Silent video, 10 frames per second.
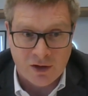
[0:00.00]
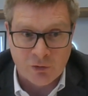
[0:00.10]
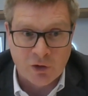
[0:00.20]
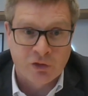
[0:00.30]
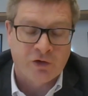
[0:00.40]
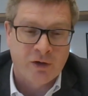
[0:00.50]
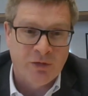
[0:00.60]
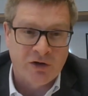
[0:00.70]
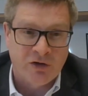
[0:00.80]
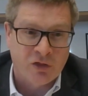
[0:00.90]
And we also
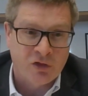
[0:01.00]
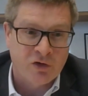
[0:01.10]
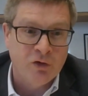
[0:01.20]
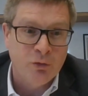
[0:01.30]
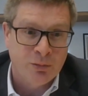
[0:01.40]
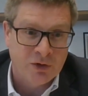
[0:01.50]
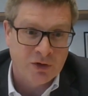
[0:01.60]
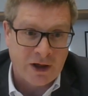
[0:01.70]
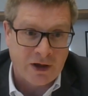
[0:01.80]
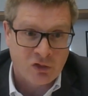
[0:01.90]
committed as a group
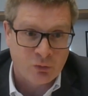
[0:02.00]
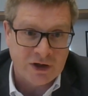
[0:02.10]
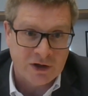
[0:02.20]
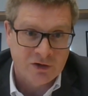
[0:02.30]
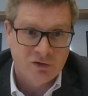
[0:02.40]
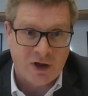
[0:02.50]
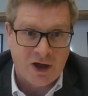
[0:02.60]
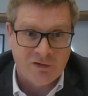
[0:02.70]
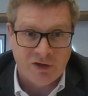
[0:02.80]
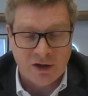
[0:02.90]
last week to
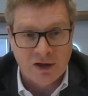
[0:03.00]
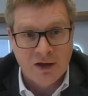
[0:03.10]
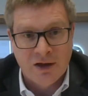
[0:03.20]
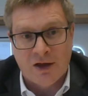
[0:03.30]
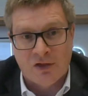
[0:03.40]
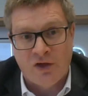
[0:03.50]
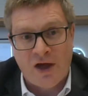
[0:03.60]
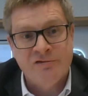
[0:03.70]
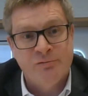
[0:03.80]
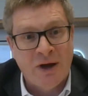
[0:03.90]
having a
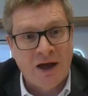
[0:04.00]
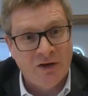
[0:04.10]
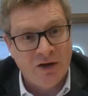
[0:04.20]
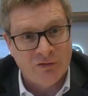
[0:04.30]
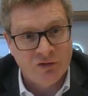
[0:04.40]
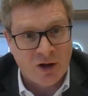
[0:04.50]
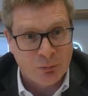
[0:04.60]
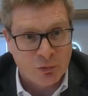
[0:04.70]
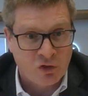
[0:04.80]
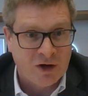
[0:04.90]
SAF mandate of
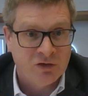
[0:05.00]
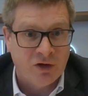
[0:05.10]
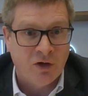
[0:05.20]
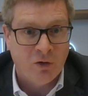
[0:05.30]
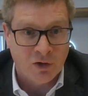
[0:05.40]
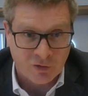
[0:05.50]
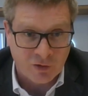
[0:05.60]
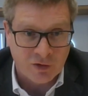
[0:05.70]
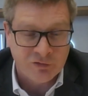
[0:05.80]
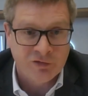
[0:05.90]
10% on all of
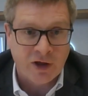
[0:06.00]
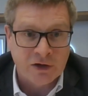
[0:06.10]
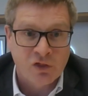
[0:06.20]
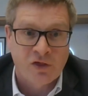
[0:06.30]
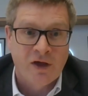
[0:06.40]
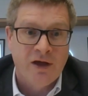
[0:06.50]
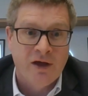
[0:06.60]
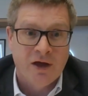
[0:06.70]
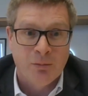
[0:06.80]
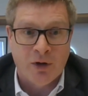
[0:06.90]
our flights
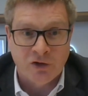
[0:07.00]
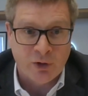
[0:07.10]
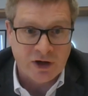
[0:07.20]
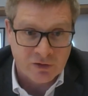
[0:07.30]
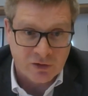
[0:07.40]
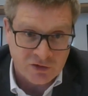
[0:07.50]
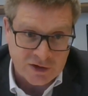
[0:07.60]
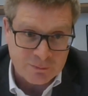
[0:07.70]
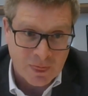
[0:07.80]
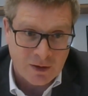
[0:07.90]
by
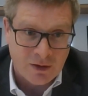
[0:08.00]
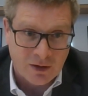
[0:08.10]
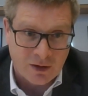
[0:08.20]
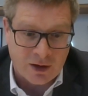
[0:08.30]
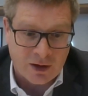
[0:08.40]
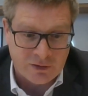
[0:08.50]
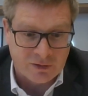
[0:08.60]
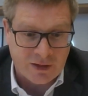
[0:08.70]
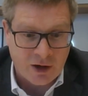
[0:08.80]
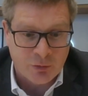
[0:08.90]
2030. And I
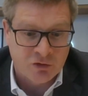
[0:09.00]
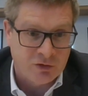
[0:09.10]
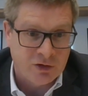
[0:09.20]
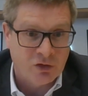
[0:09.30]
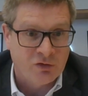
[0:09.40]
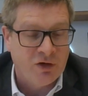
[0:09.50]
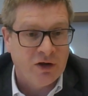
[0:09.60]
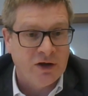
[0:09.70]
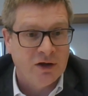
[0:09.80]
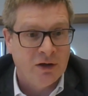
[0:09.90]
think that opportunity is
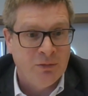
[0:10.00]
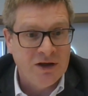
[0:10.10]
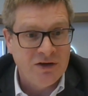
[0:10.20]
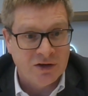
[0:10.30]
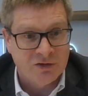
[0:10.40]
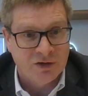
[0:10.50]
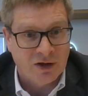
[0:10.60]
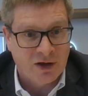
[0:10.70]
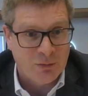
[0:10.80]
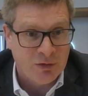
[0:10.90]
very immediate and
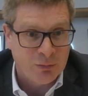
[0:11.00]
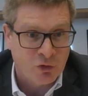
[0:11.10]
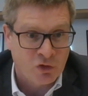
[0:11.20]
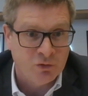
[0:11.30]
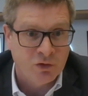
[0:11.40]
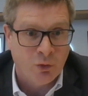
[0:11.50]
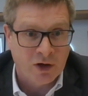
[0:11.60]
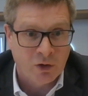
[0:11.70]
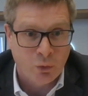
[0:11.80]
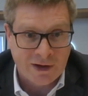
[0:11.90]
it can be pursued
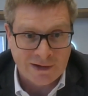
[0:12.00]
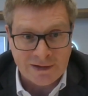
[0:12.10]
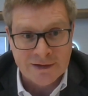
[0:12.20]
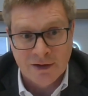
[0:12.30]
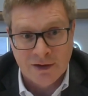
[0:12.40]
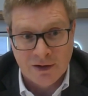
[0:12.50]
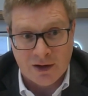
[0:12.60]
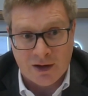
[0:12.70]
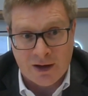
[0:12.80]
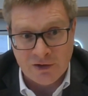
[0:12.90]
quite quickly.
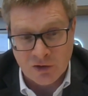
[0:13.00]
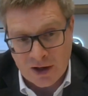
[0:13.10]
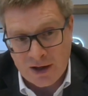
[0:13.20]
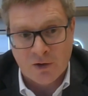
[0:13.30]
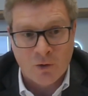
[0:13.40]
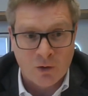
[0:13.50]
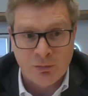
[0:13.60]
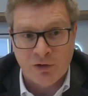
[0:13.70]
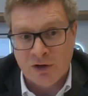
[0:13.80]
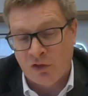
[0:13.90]
And you can
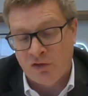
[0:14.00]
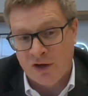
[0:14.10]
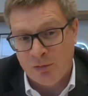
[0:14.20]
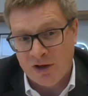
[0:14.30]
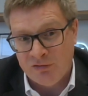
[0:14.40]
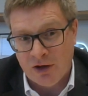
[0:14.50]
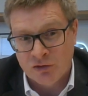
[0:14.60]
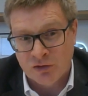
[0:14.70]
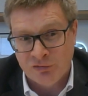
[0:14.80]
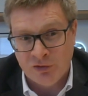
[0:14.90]
incorporate sustainable
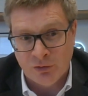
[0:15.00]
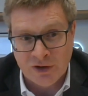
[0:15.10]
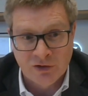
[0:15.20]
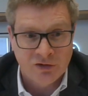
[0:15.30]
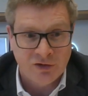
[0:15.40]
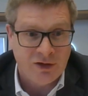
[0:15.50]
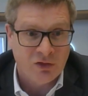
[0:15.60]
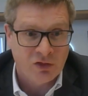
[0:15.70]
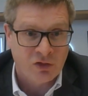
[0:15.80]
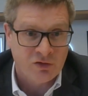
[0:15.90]
aviation fuel into
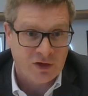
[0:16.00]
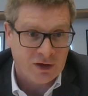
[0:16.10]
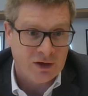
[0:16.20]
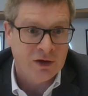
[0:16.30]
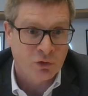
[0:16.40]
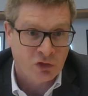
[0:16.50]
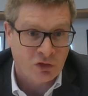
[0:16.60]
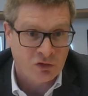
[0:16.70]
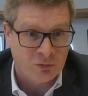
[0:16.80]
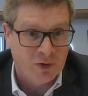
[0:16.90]
the existing
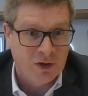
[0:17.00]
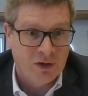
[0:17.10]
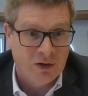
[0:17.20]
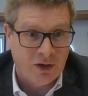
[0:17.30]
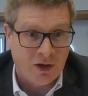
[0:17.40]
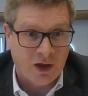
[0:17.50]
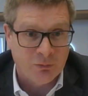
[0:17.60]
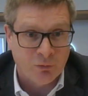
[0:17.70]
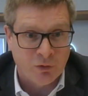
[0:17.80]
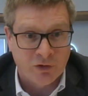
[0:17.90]
ecosystem
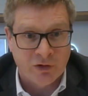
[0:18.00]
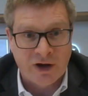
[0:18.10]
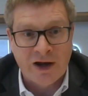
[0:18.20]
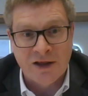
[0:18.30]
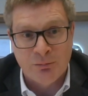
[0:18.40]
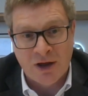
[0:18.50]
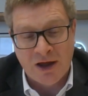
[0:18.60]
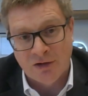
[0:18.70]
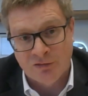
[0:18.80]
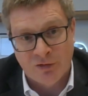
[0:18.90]
without any
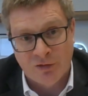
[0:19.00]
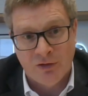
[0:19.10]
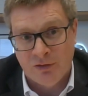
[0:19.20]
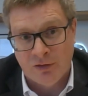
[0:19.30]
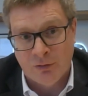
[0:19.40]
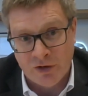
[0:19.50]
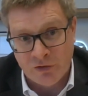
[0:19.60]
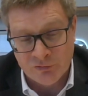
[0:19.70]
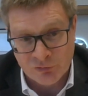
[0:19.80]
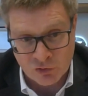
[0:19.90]
pain for the
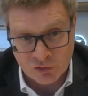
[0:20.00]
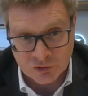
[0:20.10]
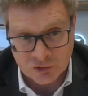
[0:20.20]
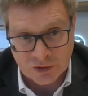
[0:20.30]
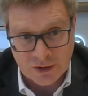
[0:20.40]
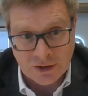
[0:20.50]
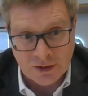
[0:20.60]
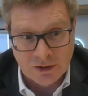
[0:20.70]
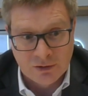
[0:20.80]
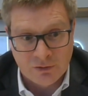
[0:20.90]
wider infrastructure.
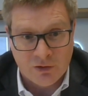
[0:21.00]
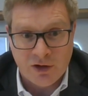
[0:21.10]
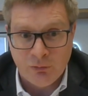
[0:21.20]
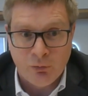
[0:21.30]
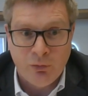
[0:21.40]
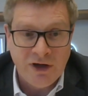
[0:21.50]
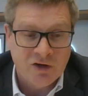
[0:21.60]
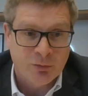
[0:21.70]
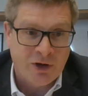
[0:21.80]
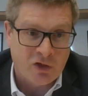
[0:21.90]
Thirdly, we
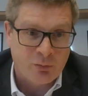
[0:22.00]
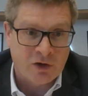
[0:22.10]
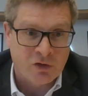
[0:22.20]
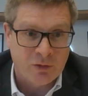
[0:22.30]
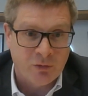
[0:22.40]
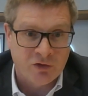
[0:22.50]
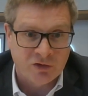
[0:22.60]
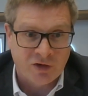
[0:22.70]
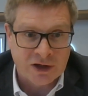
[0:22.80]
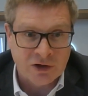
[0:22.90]
need to place bets in
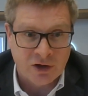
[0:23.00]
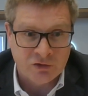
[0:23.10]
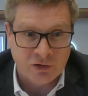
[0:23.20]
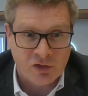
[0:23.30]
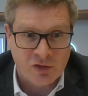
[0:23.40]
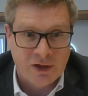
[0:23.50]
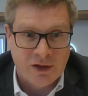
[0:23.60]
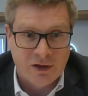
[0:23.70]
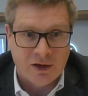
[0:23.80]
emerging technologies.